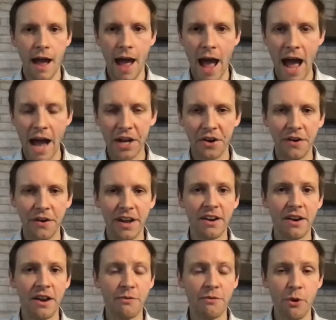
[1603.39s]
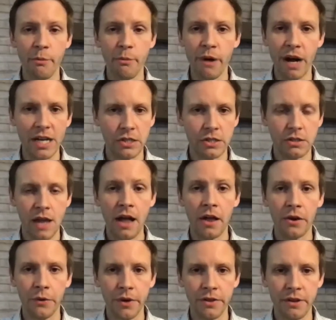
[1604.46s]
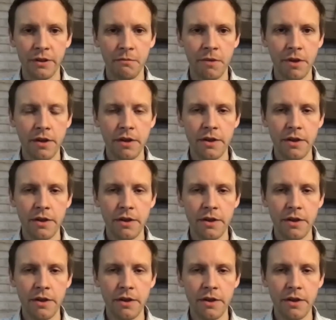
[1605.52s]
accurate, and robust algorithm